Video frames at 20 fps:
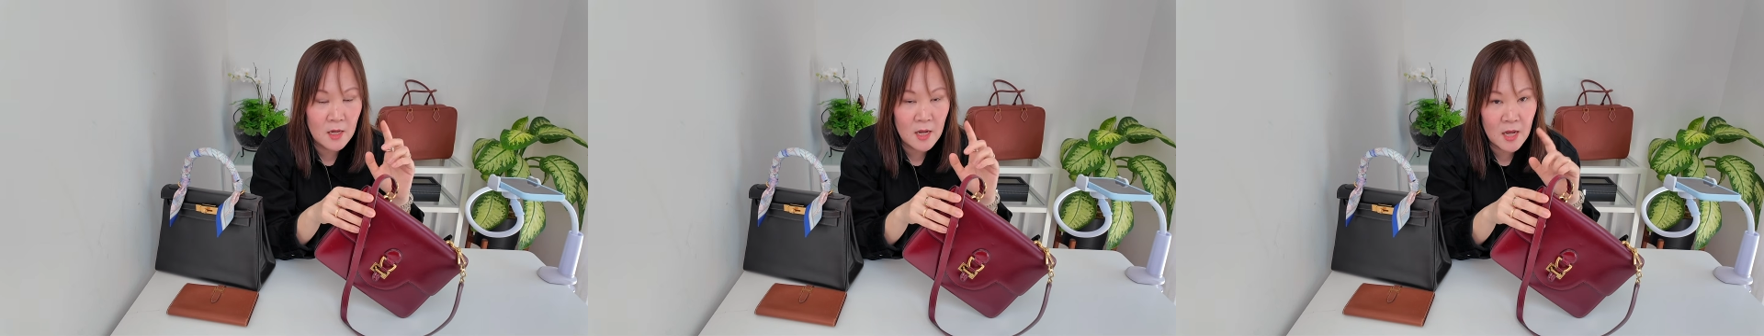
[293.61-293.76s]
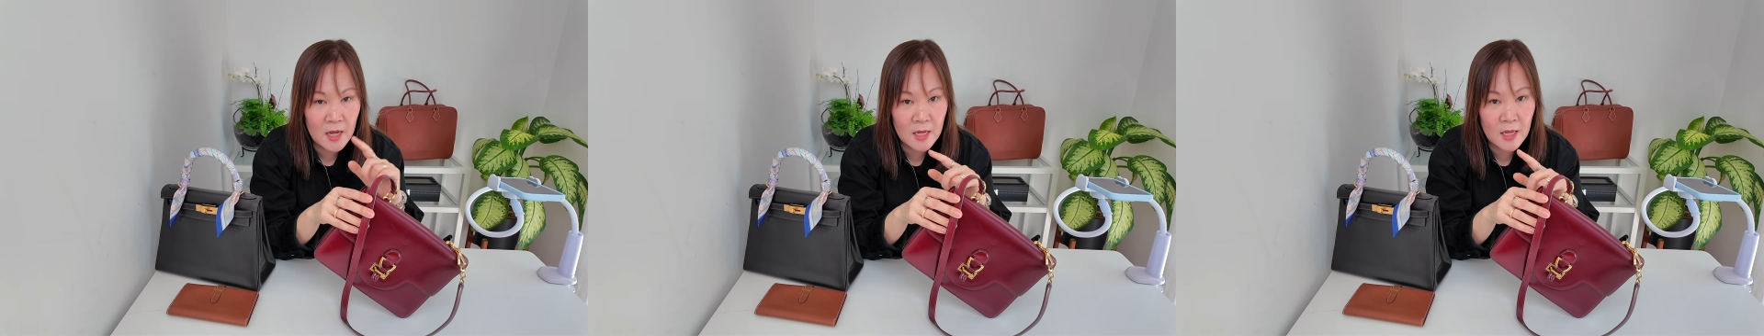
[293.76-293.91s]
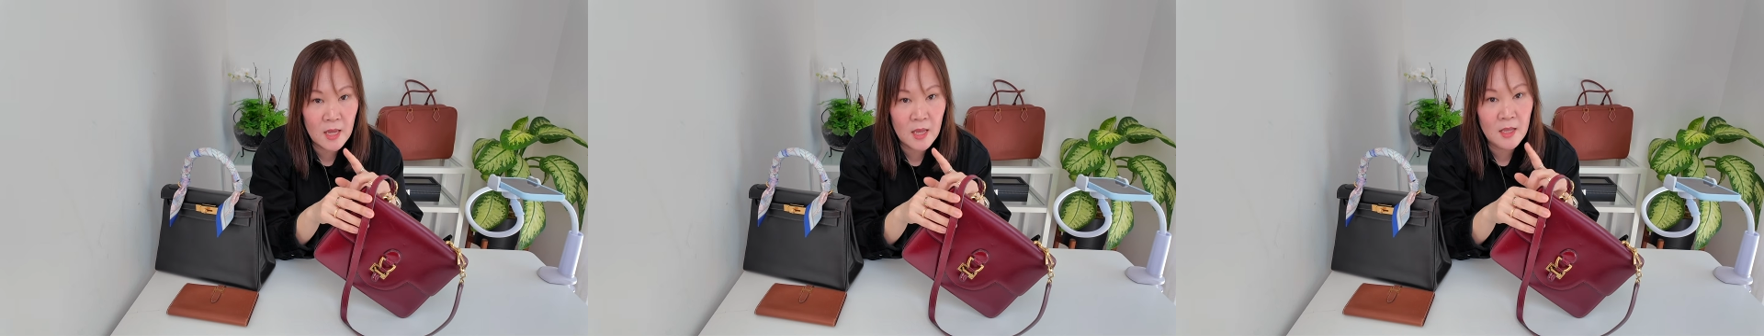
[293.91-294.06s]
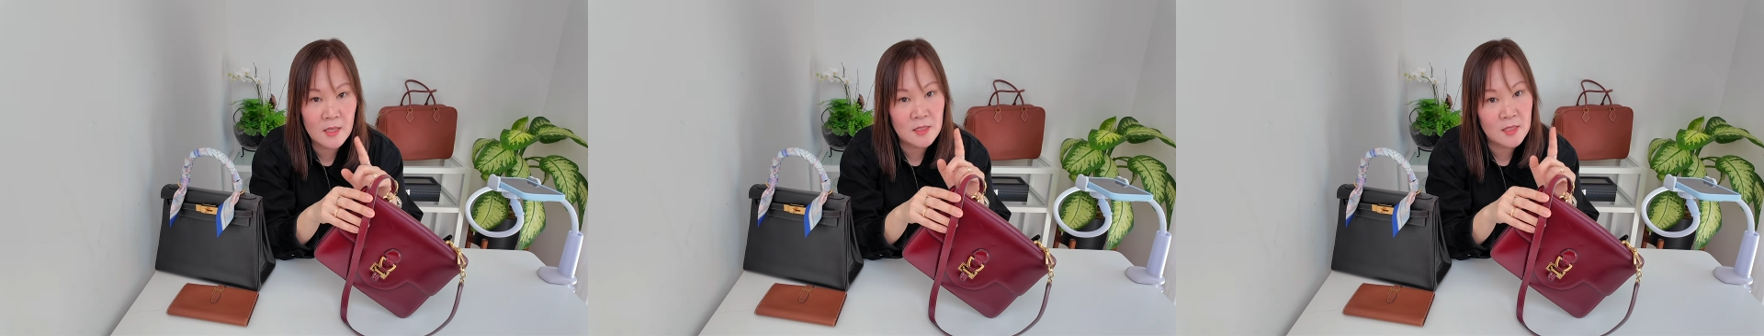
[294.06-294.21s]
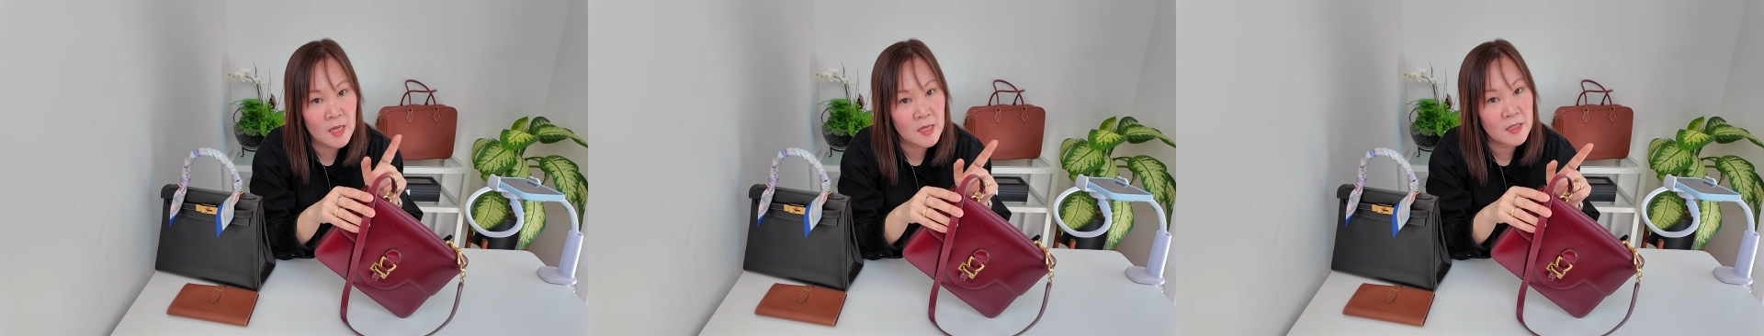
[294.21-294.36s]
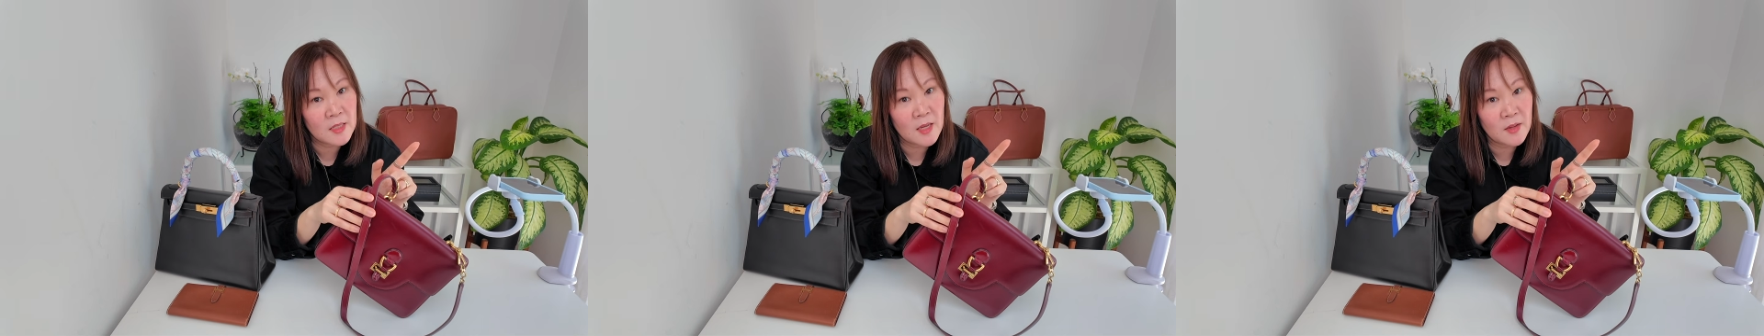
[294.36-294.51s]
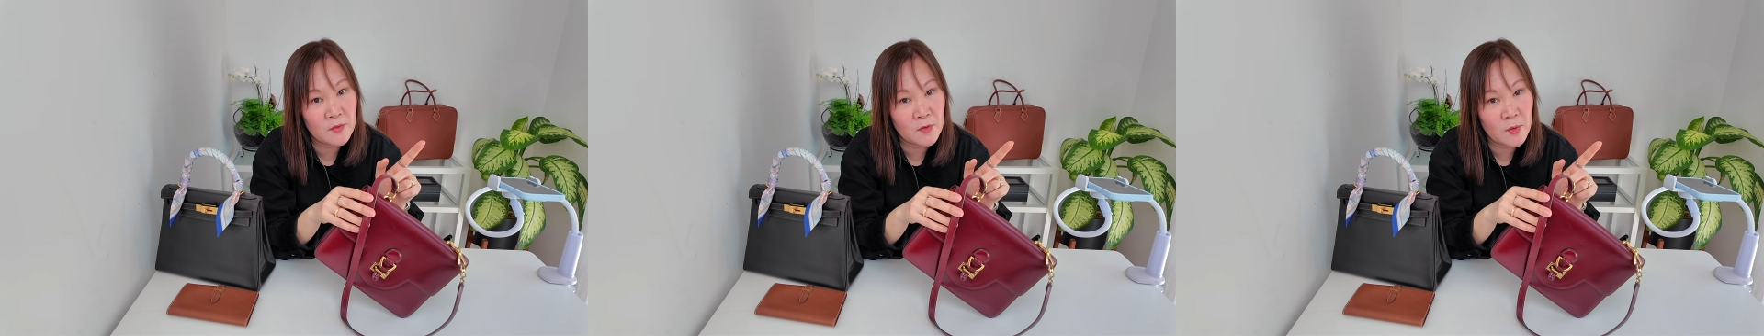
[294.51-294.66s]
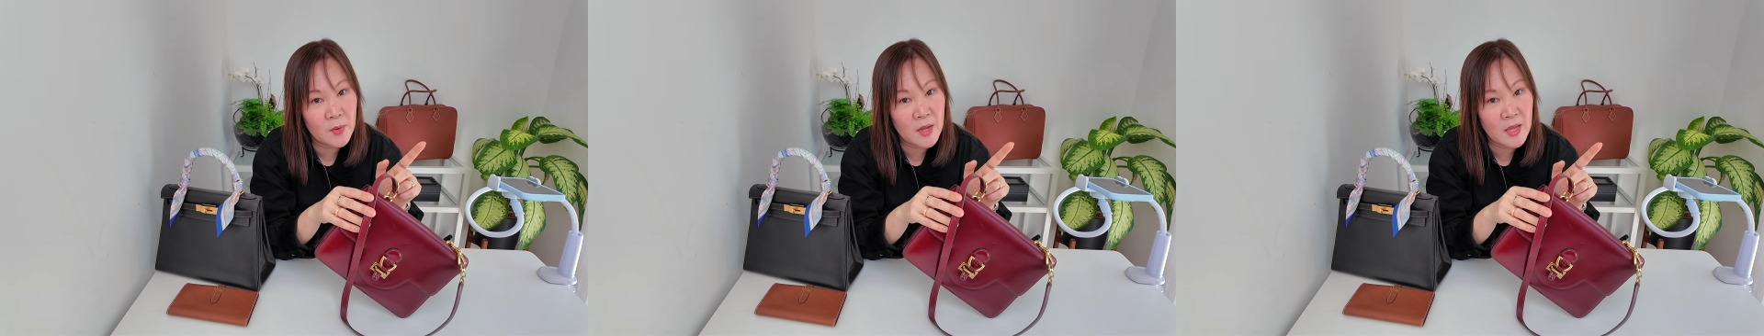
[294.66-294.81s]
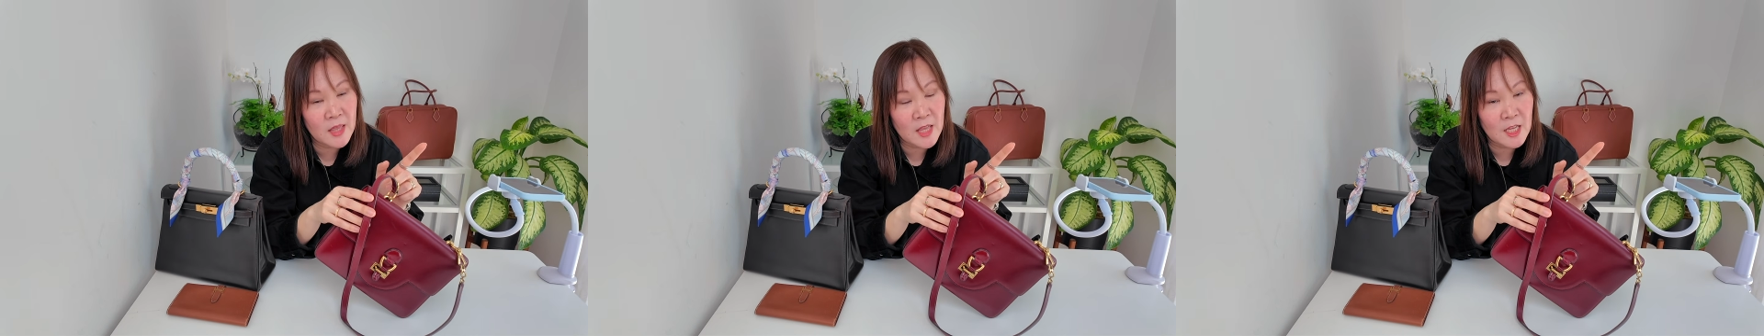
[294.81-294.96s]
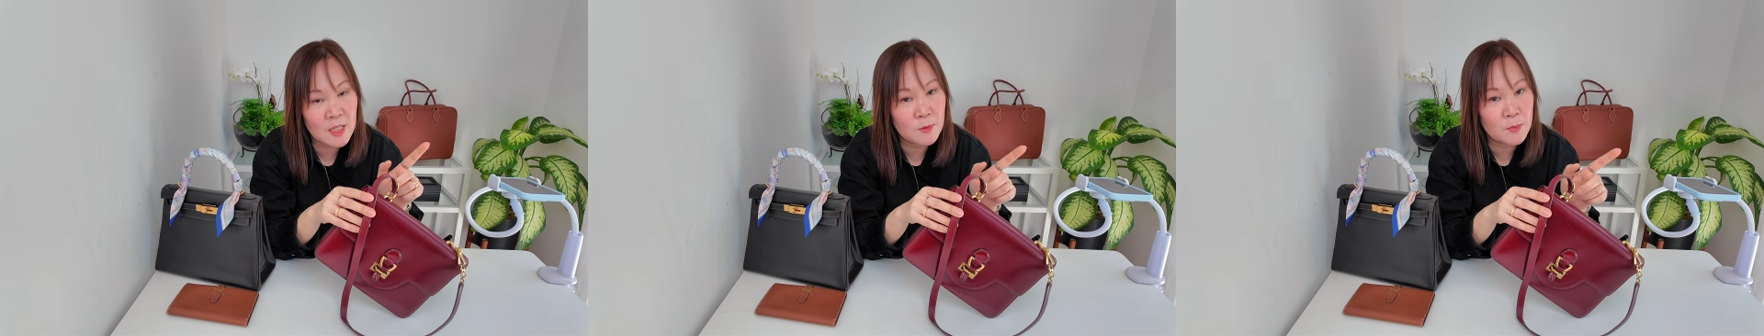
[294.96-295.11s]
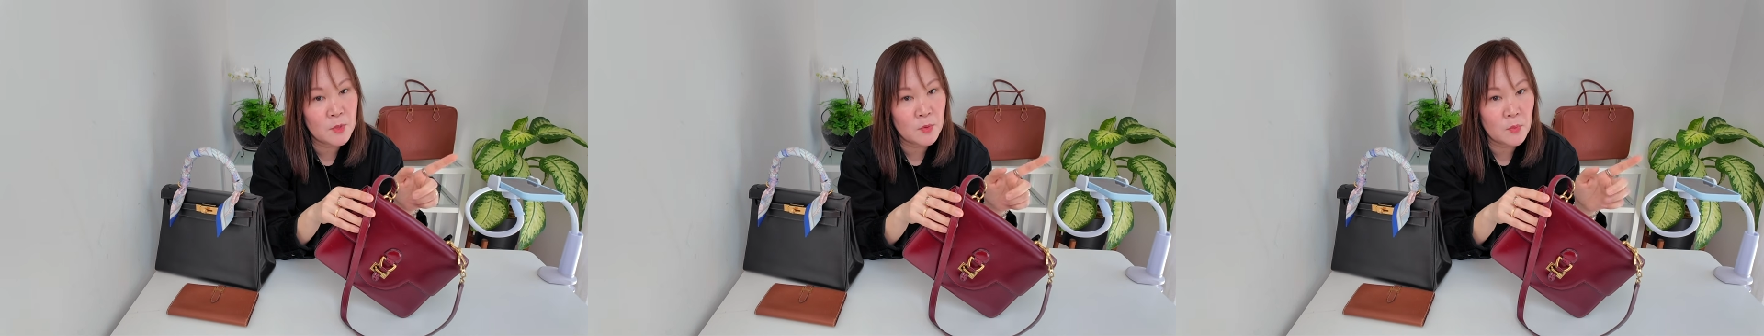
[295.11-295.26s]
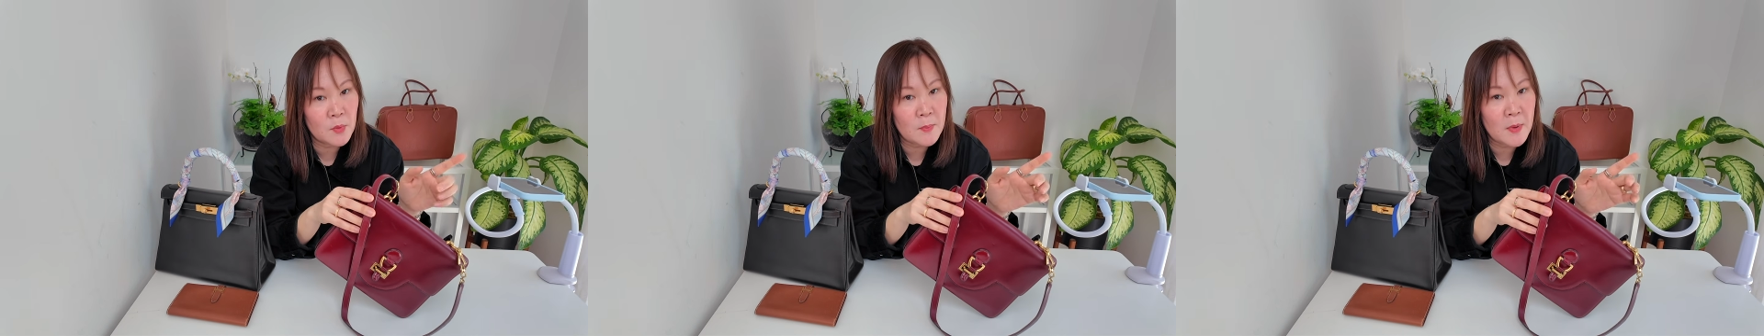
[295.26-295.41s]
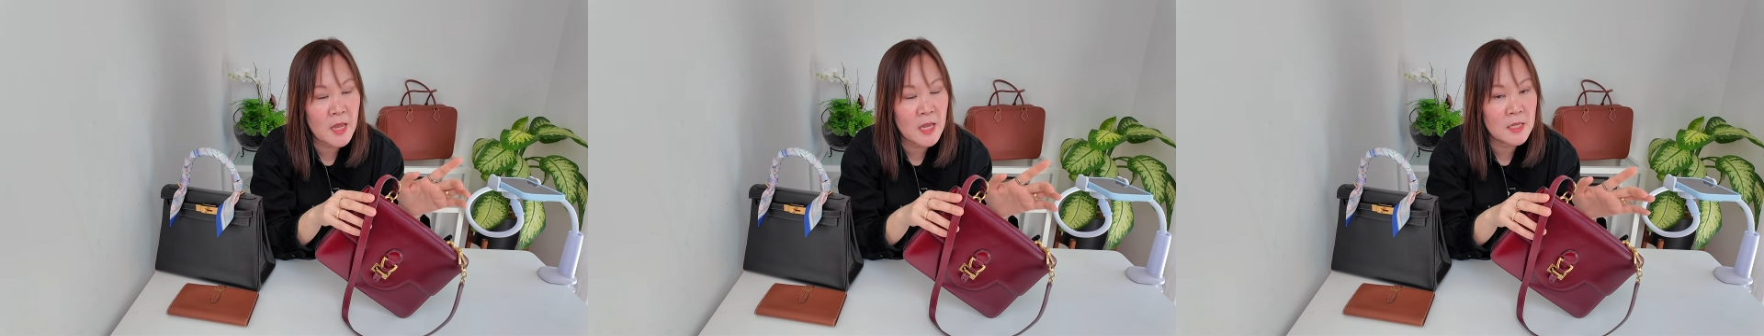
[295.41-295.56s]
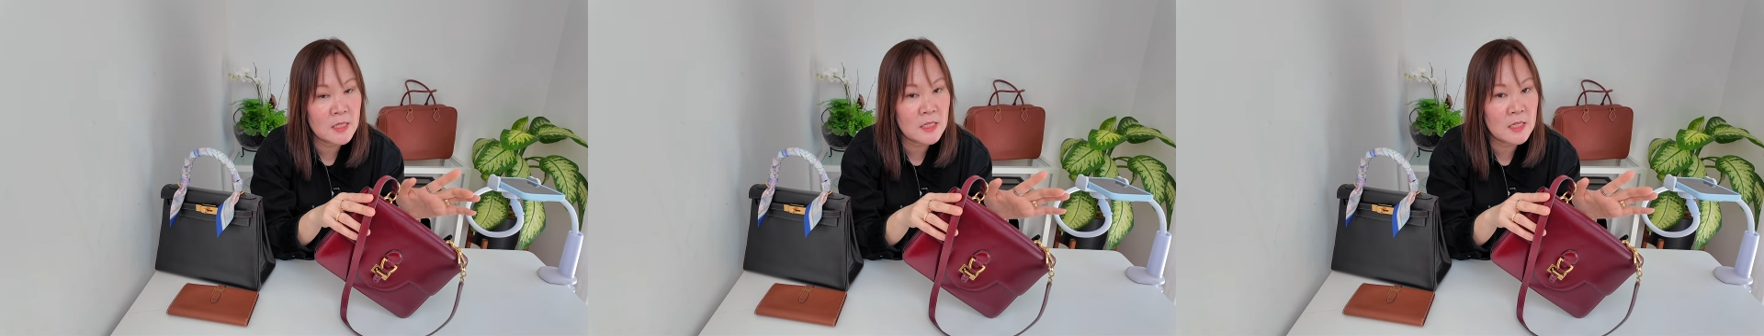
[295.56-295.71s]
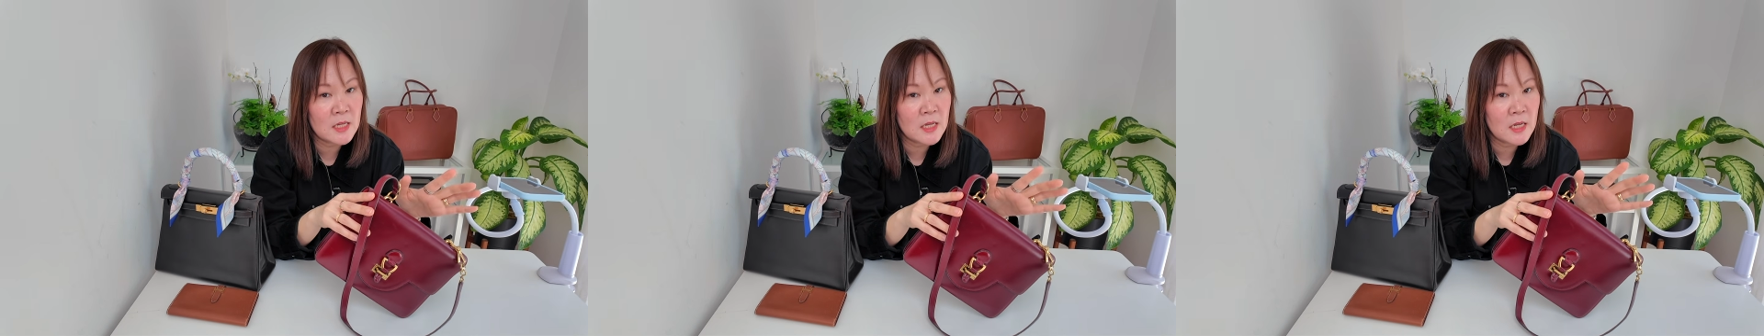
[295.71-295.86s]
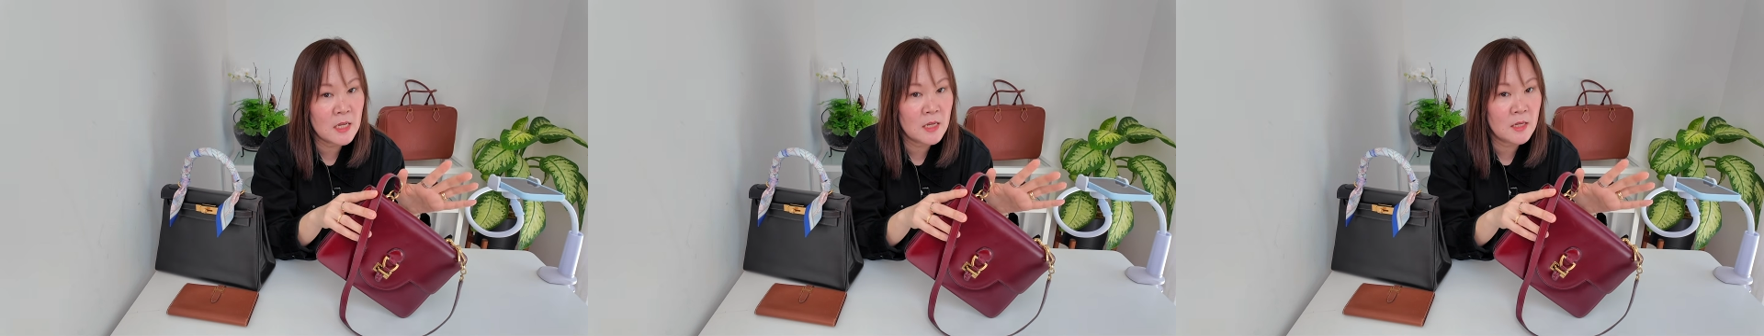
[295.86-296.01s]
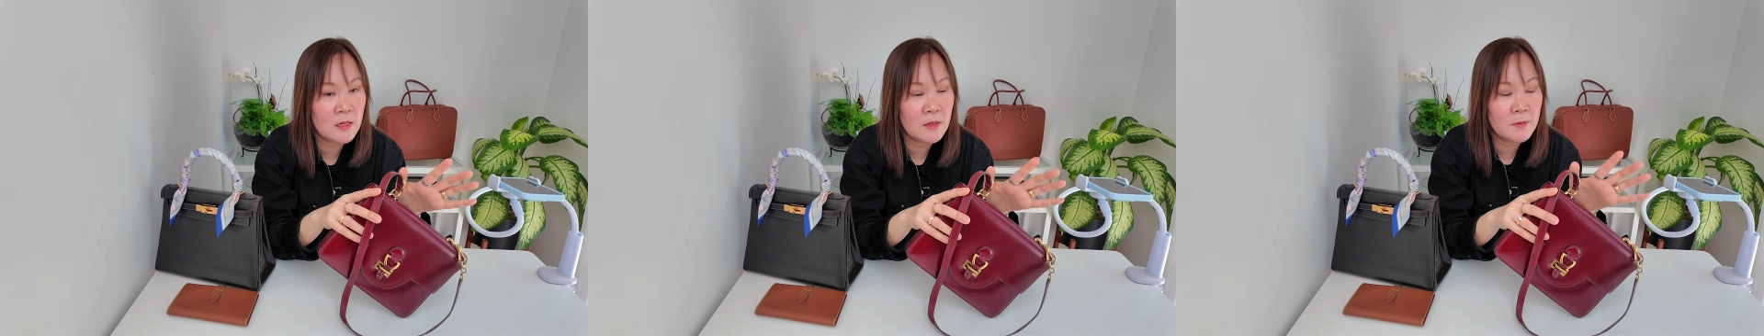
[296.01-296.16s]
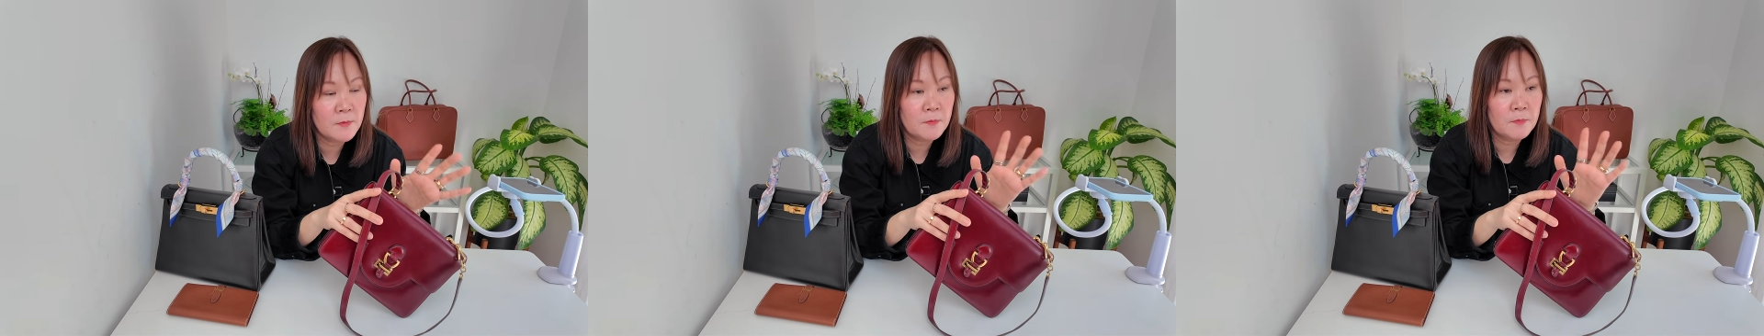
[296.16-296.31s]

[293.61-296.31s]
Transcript: again, dead giveaway, that's been repainted.